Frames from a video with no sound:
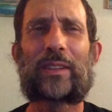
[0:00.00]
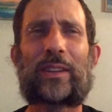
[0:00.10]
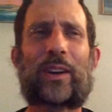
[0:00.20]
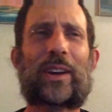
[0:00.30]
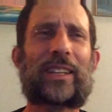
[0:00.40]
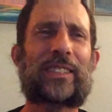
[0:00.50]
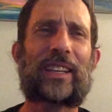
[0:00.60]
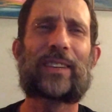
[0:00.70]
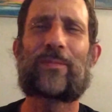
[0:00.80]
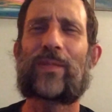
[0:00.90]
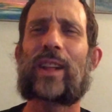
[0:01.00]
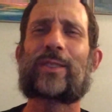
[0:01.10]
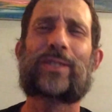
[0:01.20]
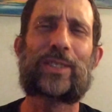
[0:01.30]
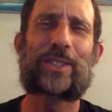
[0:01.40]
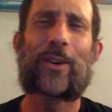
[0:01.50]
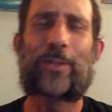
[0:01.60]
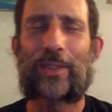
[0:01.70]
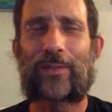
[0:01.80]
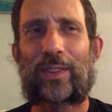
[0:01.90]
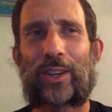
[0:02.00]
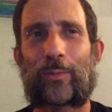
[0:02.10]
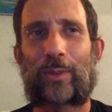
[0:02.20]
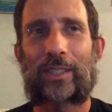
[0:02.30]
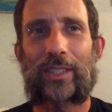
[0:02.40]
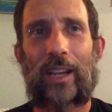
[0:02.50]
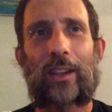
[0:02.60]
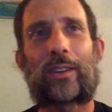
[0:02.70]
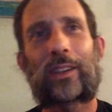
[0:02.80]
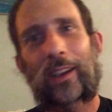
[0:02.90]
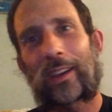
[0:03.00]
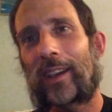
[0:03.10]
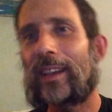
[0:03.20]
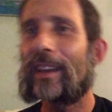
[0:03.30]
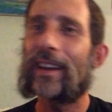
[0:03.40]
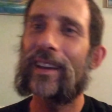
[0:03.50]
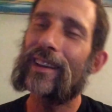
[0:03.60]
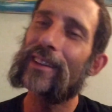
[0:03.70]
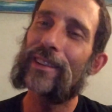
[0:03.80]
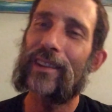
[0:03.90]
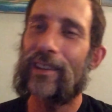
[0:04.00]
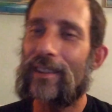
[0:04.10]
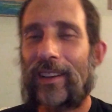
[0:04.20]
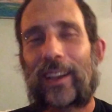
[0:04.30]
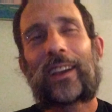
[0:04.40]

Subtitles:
you know, it follows the tone of the film, where it's like, okay, yeah, you know,